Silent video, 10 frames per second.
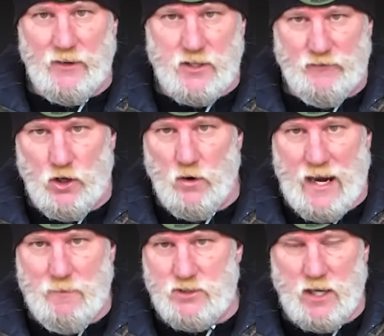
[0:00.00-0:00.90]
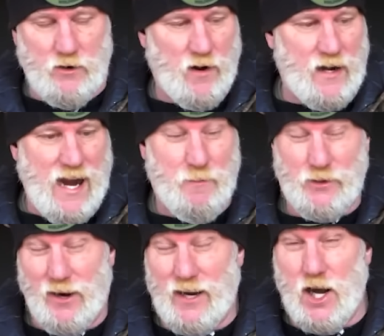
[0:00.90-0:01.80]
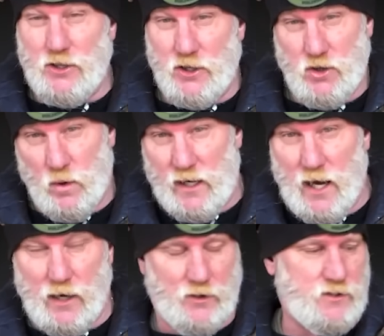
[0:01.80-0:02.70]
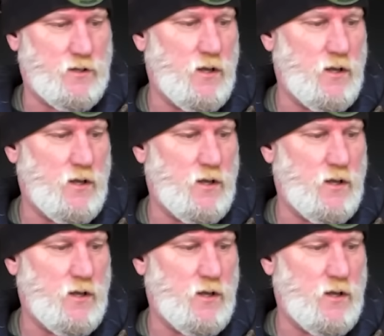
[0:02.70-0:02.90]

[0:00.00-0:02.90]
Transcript: There's a few on Amazon right now, but they're like one hundred twenty dollars.